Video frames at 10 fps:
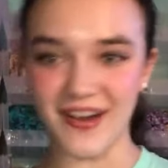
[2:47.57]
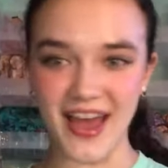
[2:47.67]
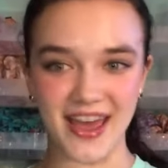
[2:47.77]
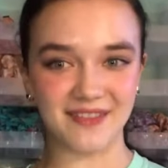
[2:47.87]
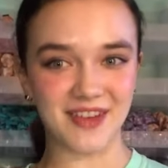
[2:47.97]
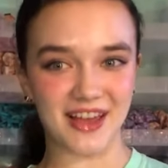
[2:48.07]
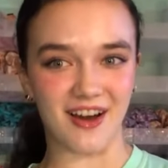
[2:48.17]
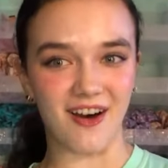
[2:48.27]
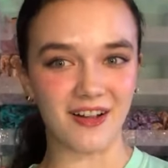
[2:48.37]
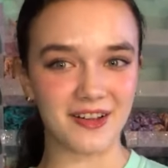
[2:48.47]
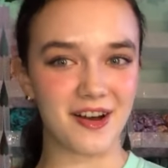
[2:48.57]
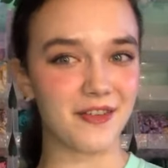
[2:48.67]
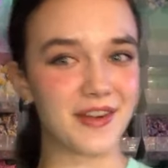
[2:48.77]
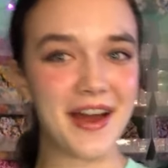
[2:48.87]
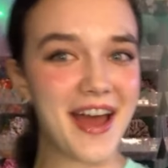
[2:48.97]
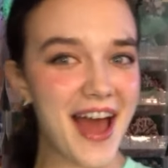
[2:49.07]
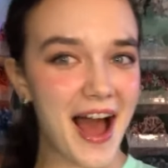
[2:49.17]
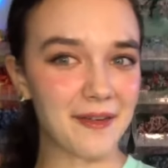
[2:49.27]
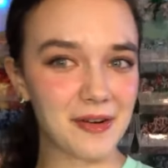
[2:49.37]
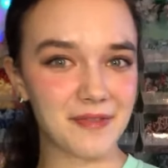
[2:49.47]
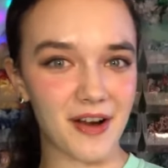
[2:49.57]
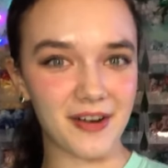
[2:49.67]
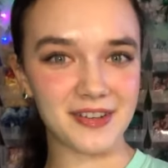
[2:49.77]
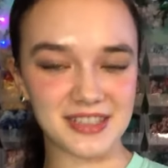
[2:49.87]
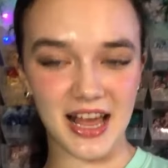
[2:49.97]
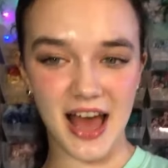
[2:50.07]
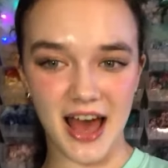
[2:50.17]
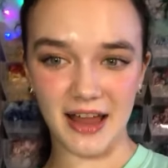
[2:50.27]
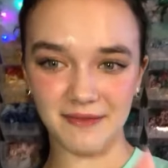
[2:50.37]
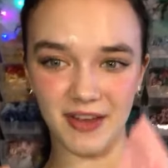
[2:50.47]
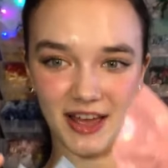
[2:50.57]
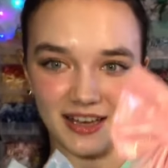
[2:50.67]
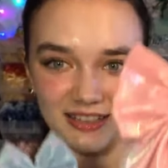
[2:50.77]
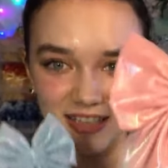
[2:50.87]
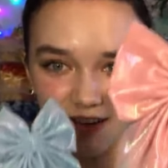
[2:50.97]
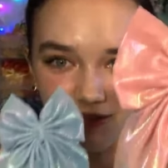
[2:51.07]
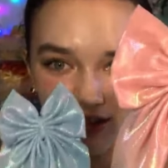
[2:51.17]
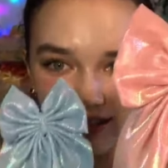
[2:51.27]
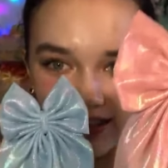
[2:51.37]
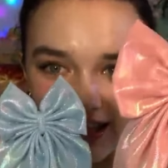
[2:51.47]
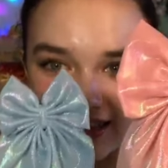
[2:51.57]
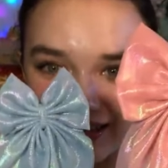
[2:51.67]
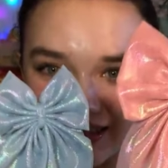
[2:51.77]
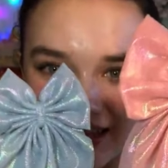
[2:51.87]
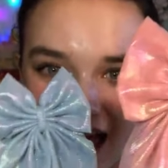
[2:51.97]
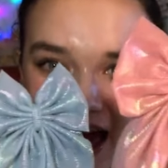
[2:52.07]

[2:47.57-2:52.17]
hand make all of our bows, headbands, wristlets,